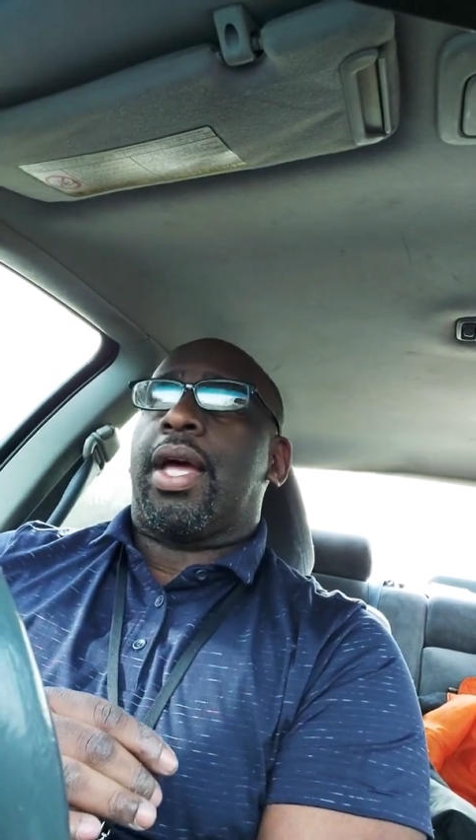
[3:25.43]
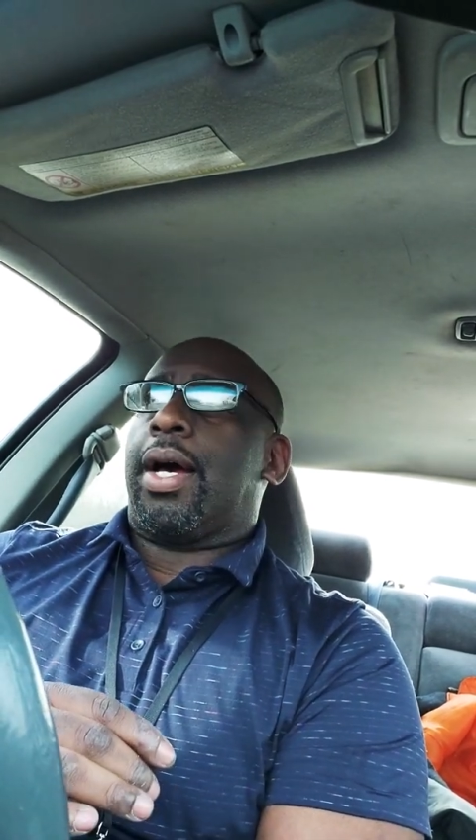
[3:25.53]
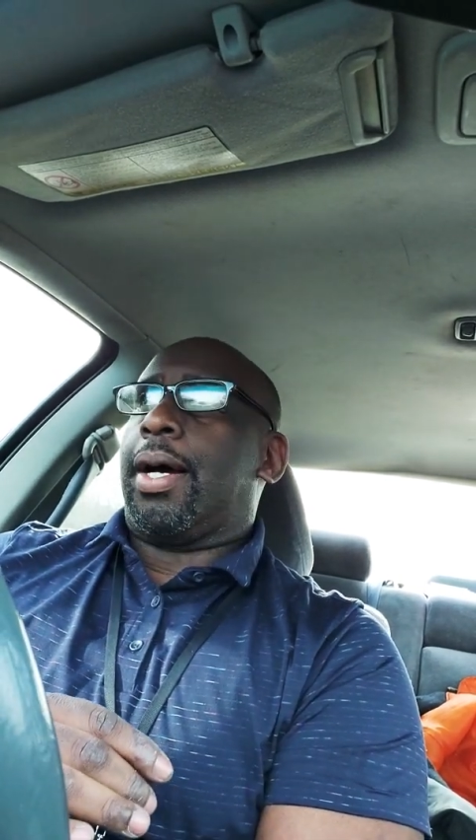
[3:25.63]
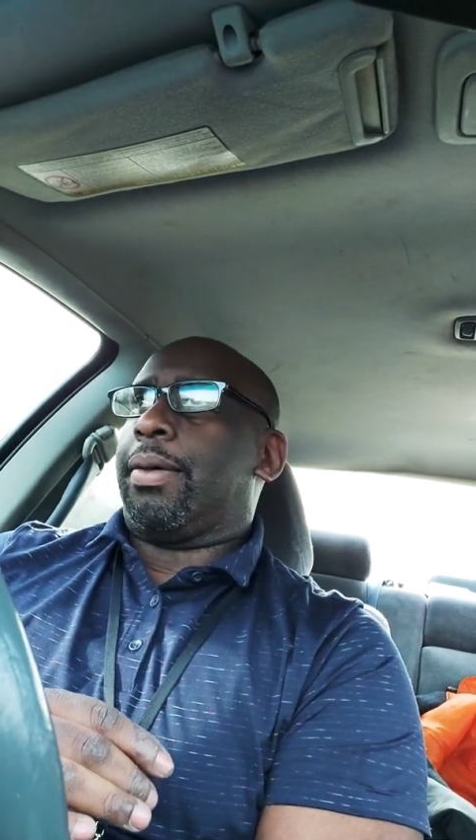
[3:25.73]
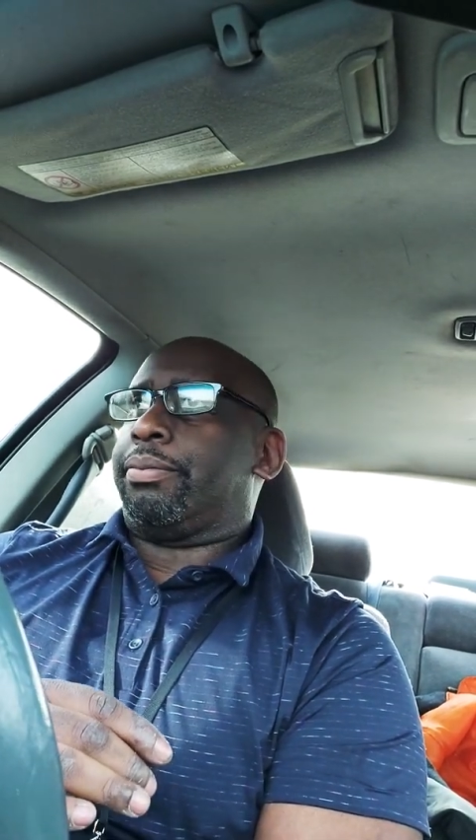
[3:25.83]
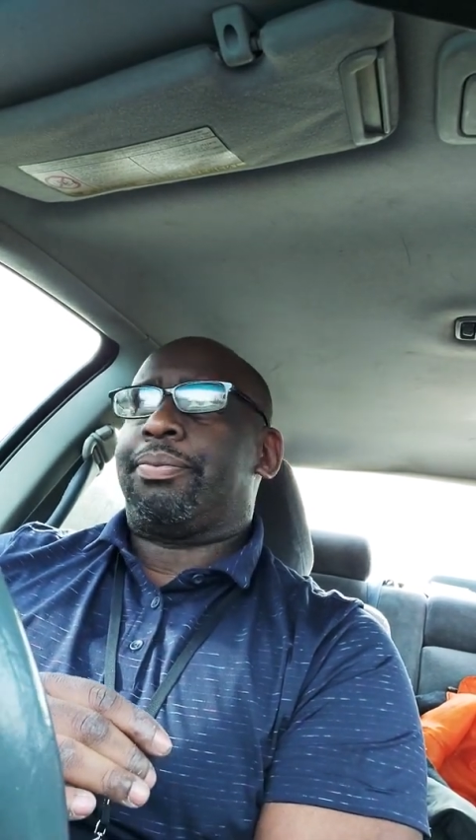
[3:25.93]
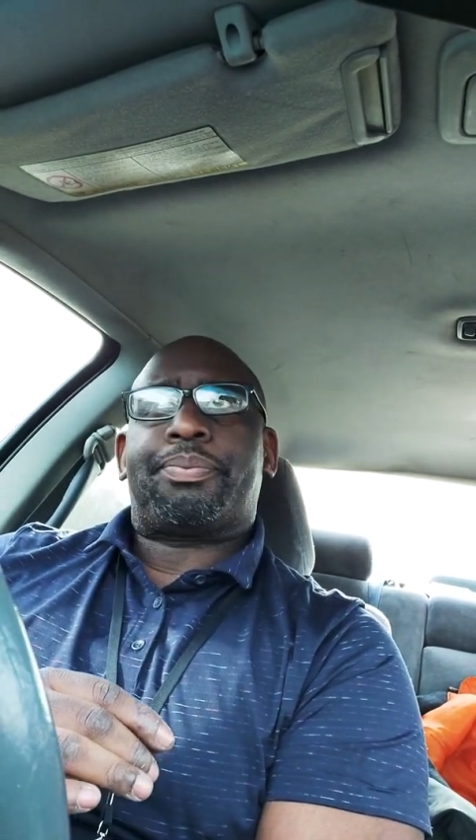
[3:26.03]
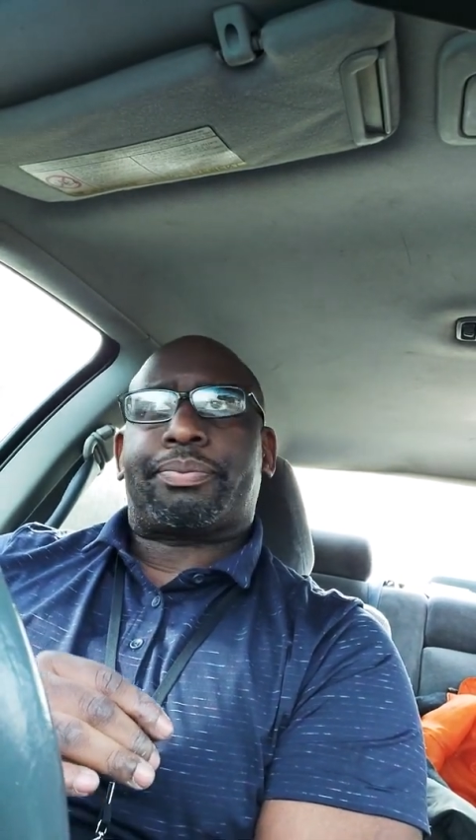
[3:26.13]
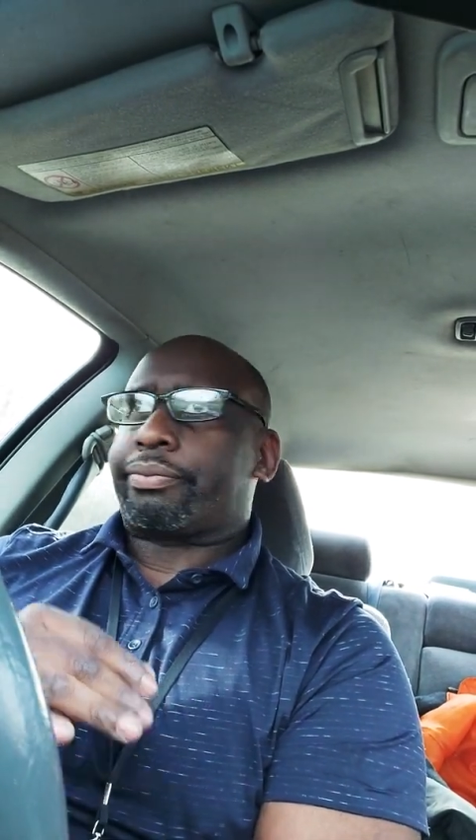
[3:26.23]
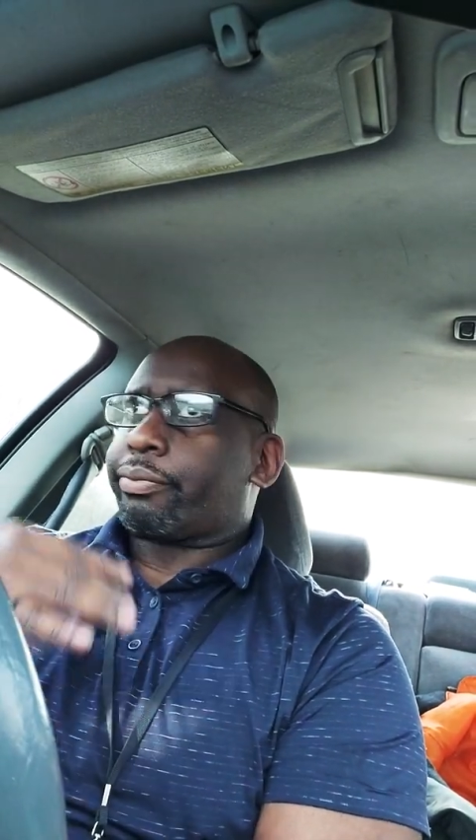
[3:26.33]

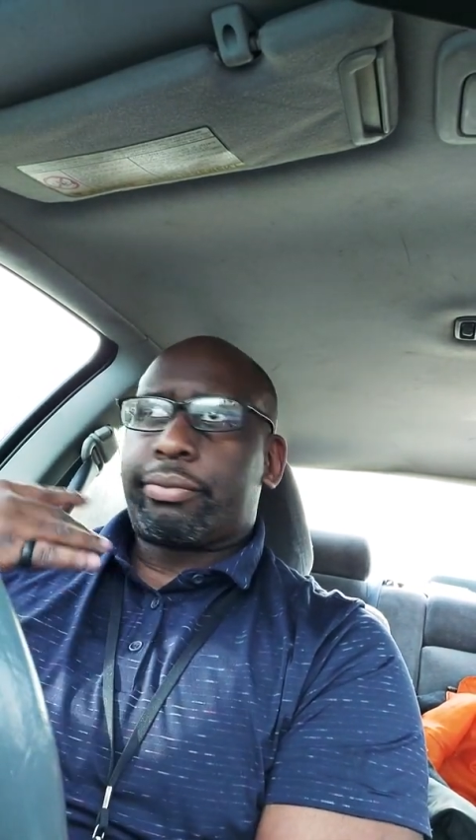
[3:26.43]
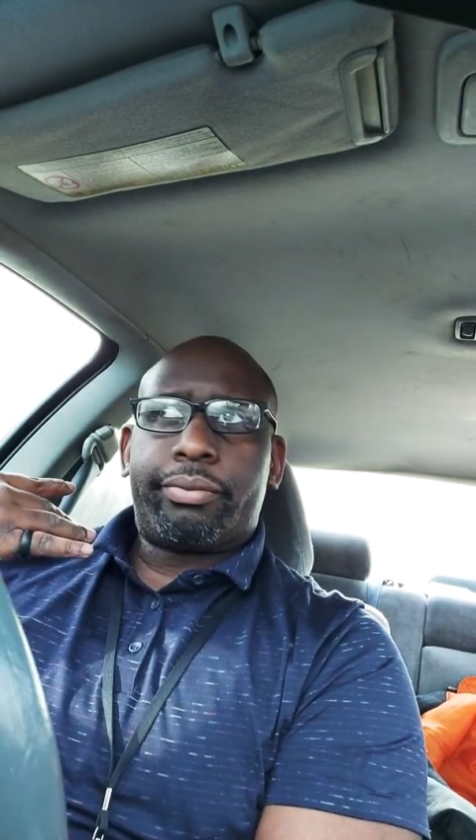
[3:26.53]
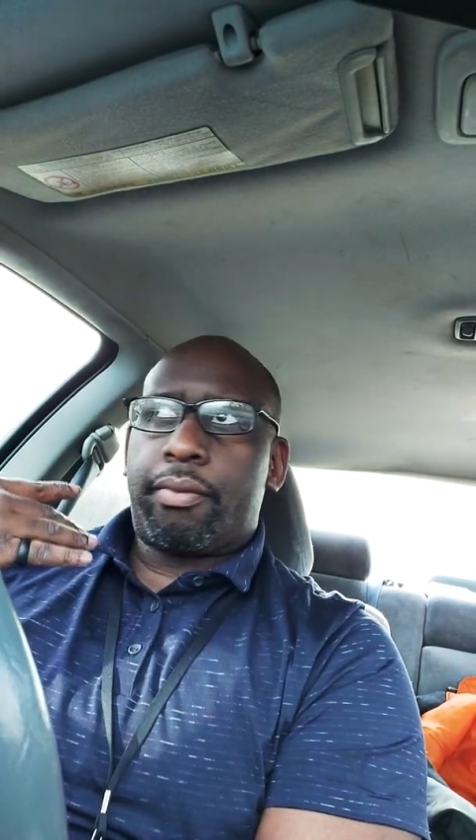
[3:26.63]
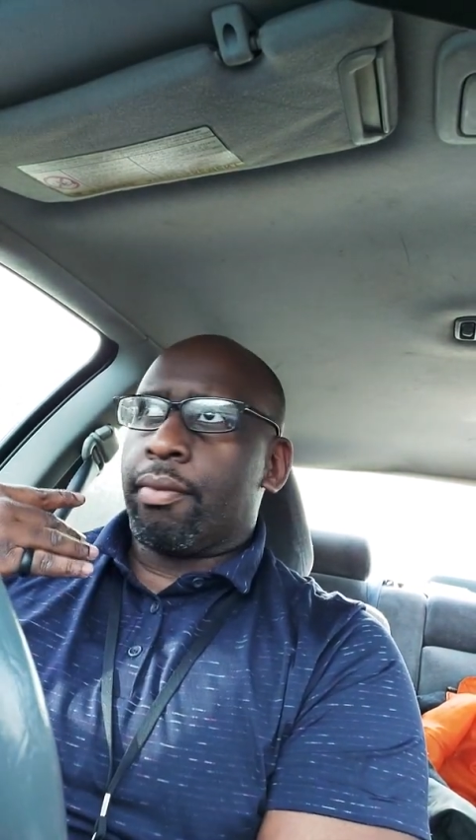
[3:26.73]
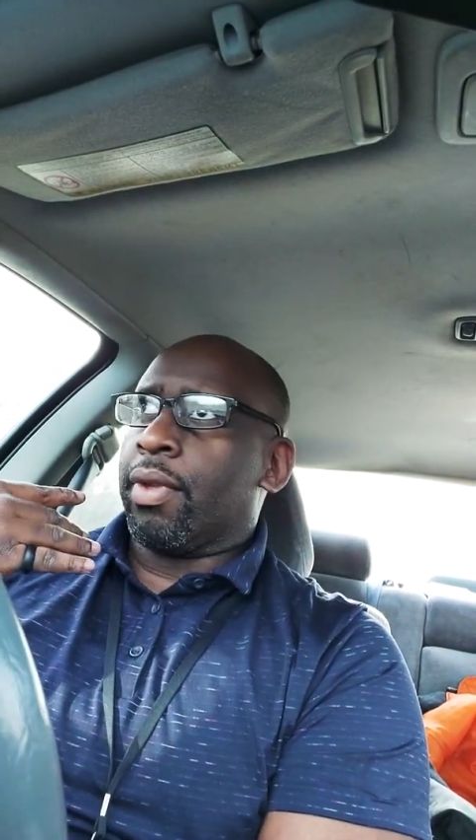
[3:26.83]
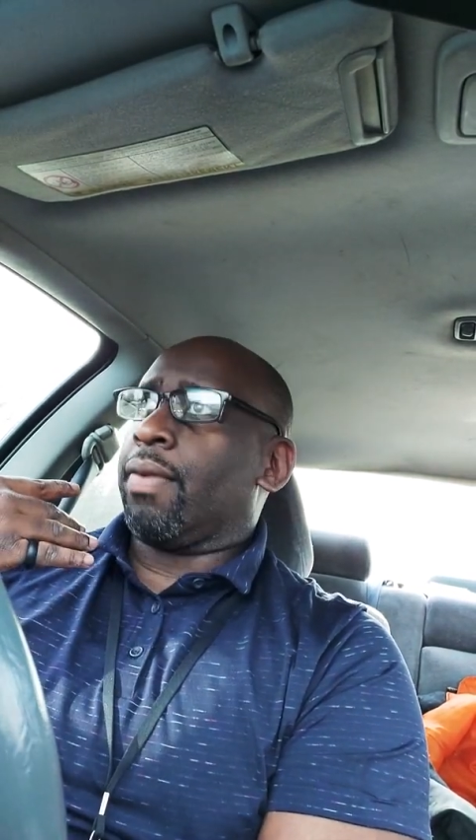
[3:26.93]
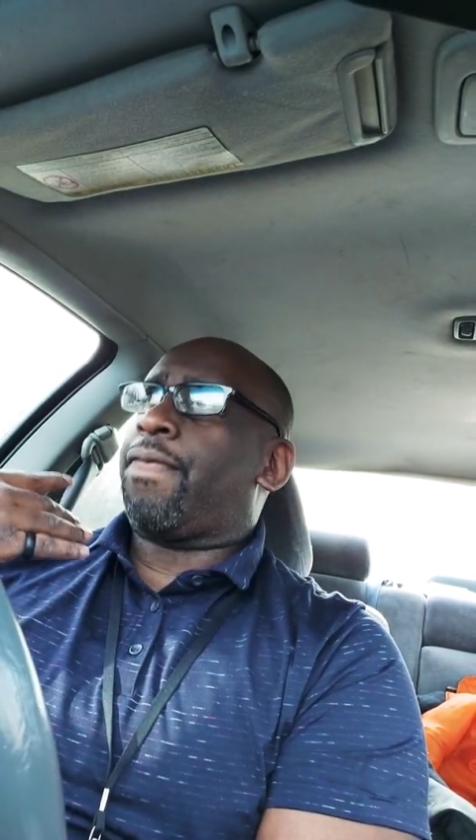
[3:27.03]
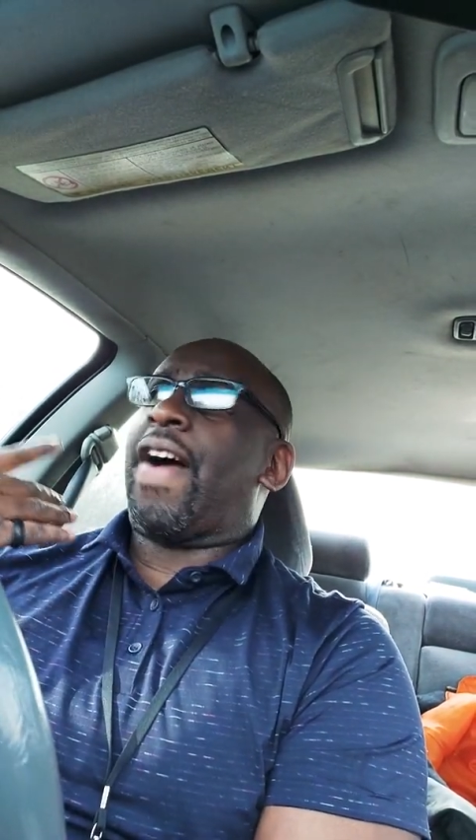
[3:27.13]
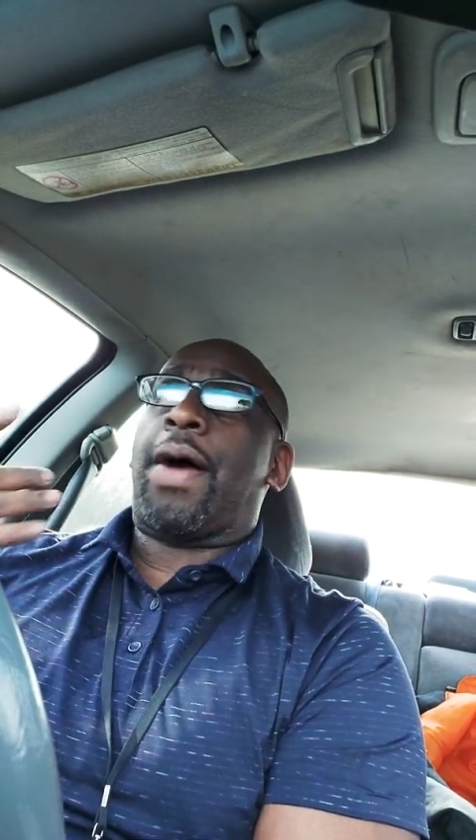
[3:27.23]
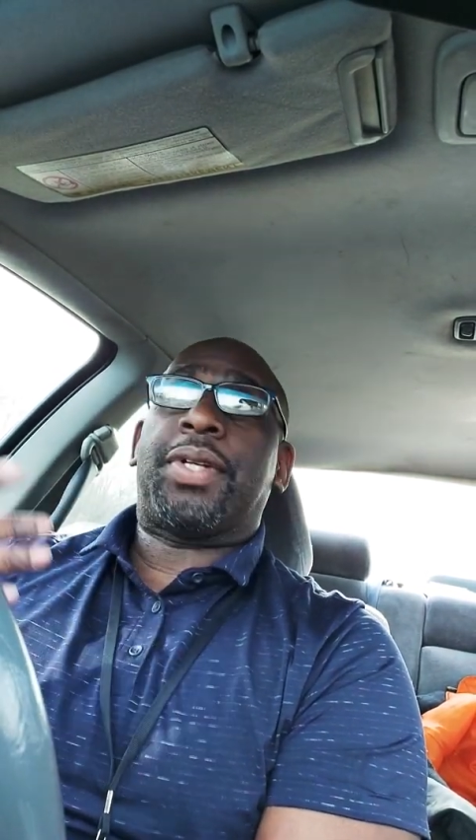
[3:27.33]

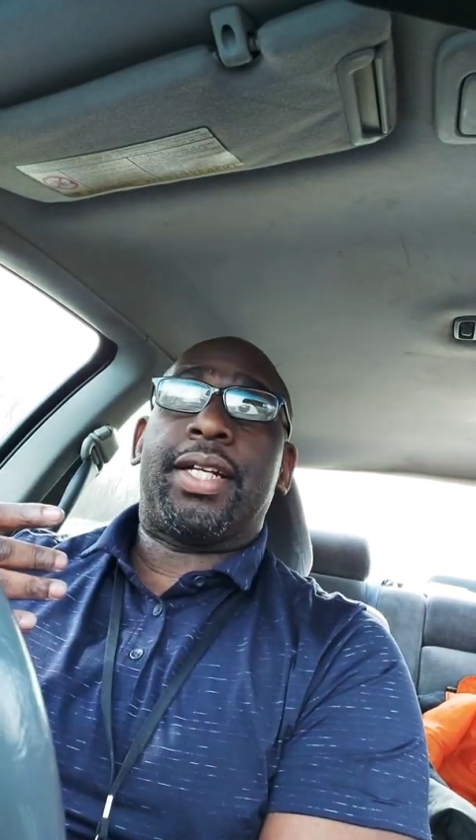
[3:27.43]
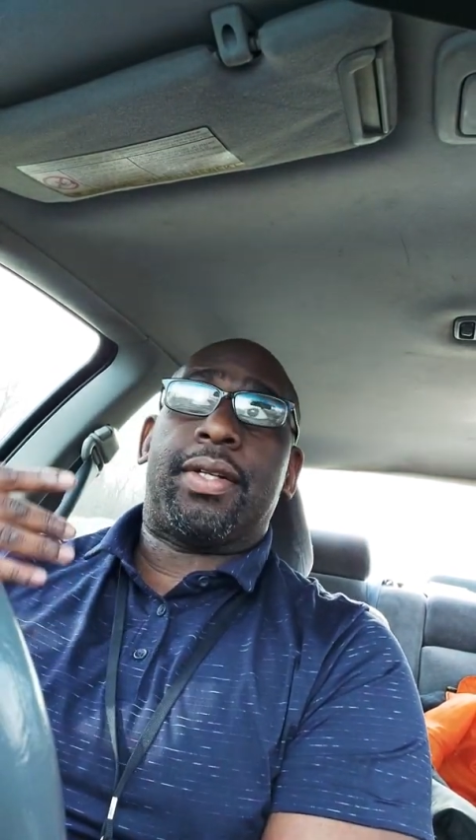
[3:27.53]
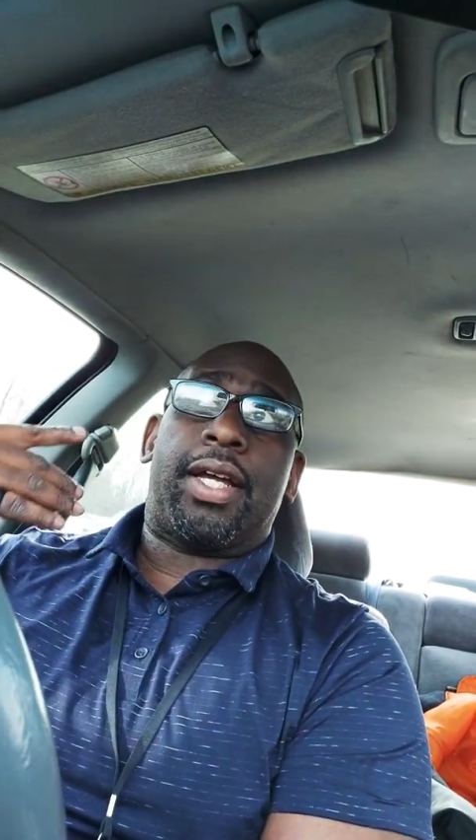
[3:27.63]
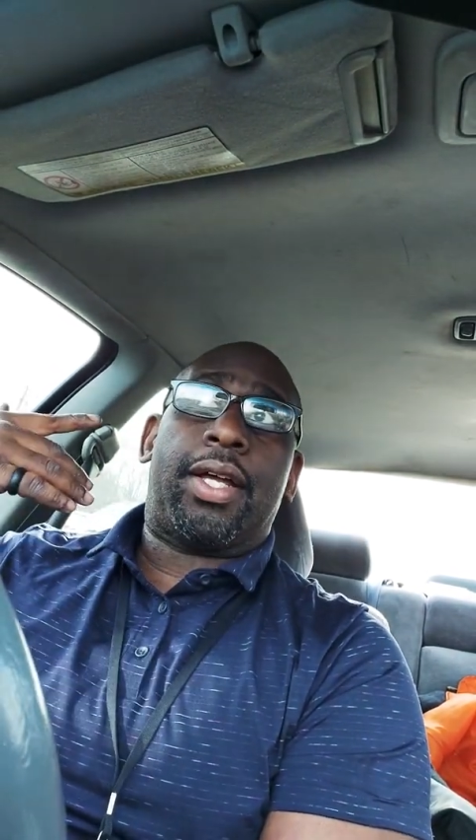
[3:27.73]
Found it,